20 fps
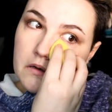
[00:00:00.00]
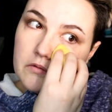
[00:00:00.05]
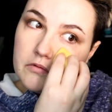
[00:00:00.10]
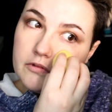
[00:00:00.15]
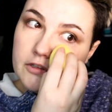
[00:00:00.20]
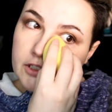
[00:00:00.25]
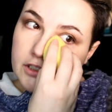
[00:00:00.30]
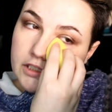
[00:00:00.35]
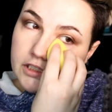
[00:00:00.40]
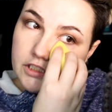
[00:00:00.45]

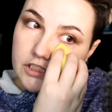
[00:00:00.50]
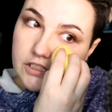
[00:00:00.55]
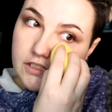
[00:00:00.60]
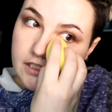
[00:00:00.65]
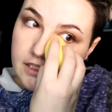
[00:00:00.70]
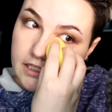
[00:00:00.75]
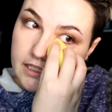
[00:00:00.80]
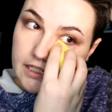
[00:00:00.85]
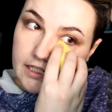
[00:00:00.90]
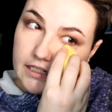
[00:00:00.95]
Really just
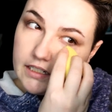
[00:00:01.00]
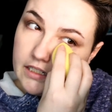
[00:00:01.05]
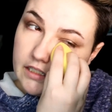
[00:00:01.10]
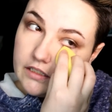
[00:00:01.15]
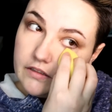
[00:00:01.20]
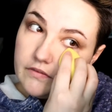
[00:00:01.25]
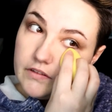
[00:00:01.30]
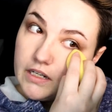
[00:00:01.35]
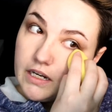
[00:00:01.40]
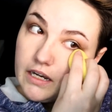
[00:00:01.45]
to kind of
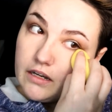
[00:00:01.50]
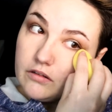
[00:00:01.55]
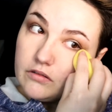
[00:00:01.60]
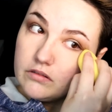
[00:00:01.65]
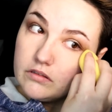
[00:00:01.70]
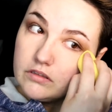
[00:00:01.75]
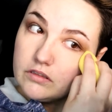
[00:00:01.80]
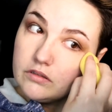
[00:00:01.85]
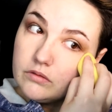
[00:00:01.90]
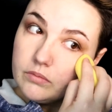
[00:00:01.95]
even out a
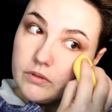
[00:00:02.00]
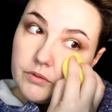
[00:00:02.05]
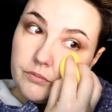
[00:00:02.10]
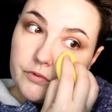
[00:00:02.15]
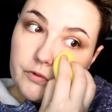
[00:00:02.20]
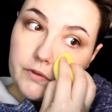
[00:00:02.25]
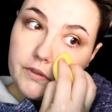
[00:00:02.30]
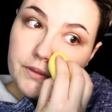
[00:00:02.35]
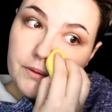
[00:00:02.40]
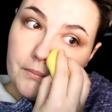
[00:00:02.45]
little bit
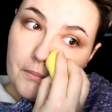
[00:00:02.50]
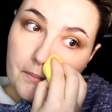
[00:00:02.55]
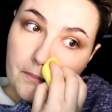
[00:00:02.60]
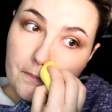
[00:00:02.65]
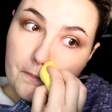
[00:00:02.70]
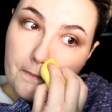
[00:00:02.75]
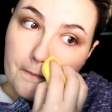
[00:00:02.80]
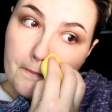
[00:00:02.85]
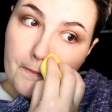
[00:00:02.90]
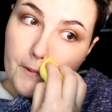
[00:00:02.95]
more.
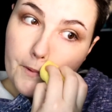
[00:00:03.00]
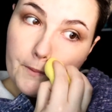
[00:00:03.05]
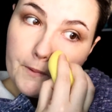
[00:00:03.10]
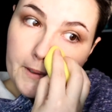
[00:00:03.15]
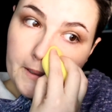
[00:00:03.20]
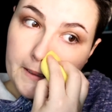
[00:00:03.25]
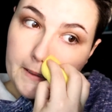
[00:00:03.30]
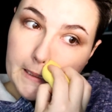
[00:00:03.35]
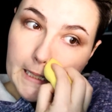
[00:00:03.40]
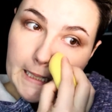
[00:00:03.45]
But what
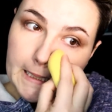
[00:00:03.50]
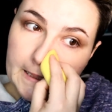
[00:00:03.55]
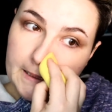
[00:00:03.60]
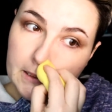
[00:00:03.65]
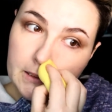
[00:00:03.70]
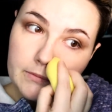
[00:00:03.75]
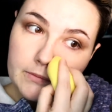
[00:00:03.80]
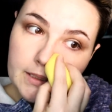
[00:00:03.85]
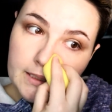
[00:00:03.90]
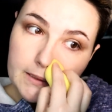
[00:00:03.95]
I like
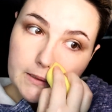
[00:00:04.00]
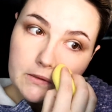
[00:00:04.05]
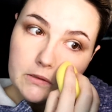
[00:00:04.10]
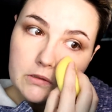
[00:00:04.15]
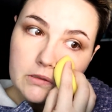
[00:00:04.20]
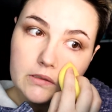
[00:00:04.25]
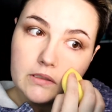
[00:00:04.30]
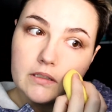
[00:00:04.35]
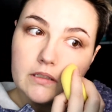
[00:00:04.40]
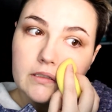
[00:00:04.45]

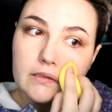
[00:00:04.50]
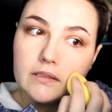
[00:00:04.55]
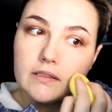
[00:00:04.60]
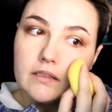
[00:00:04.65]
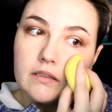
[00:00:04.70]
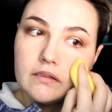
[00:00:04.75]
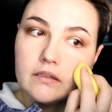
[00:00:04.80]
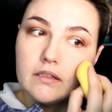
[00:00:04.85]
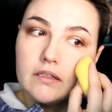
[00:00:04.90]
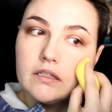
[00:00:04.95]
about
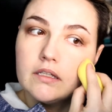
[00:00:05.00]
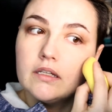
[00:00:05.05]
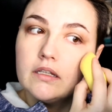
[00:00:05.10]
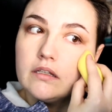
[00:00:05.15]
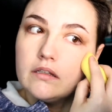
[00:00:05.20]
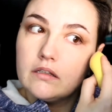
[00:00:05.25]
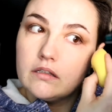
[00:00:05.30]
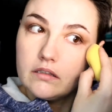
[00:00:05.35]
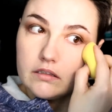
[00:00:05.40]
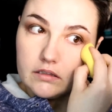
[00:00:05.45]

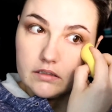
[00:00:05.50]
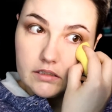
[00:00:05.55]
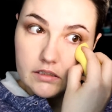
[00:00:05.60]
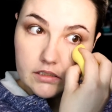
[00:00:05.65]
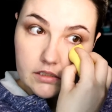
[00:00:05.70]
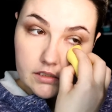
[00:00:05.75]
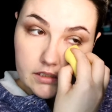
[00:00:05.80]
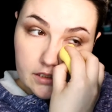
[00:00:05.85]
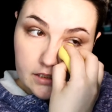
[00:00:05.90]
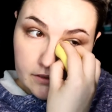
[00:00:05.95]

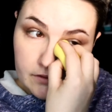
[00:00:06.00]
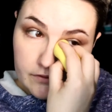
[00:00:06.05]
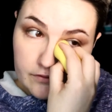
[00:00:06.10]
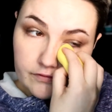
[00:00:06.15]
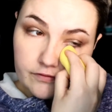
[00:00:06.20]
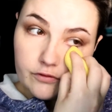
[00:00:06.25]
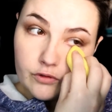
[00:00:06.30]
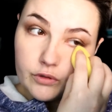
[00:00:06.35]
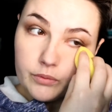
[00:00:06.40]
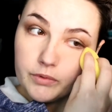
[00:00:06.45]
this
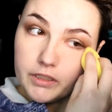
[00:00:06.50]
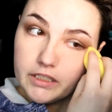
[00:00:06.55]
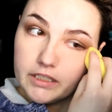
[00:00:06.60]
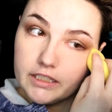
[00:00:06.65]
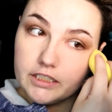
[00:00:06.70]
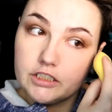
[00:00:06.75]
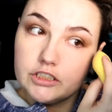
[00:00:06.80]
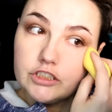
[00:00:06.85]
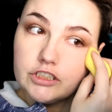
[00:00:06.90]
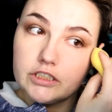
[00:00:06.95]

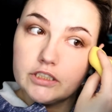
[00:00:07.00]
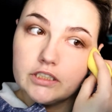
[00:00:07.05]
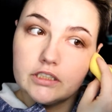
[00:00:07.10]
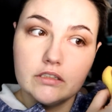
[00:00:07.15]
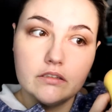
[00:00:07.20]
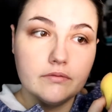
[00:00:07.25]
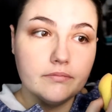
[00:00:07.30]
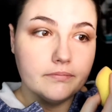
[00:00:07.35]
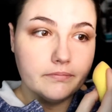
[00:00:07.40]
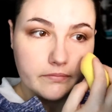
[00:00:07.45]

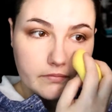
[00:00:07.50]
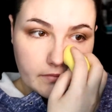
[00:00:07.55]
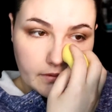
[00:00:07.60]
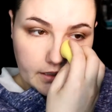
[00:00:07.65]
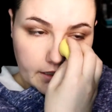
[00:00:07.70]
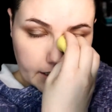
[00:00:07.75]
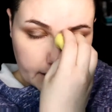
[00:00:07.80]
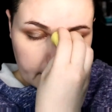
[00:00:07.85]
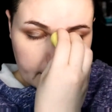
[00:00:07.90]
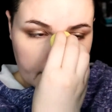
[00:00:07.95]
formulation,
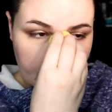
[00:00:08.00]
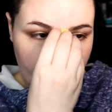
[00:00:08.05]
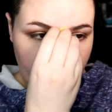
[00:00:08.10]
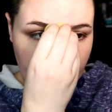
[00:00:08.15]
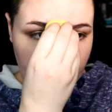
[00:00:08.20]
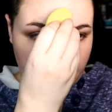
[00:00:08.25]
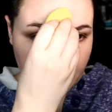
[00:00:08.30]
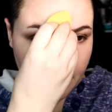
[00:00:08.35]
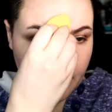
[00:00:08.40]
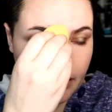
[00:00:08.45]
and
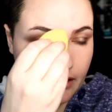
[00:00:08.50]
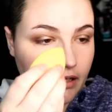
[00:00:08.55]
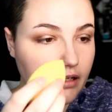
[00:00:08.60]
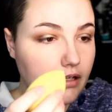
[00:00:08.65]
even,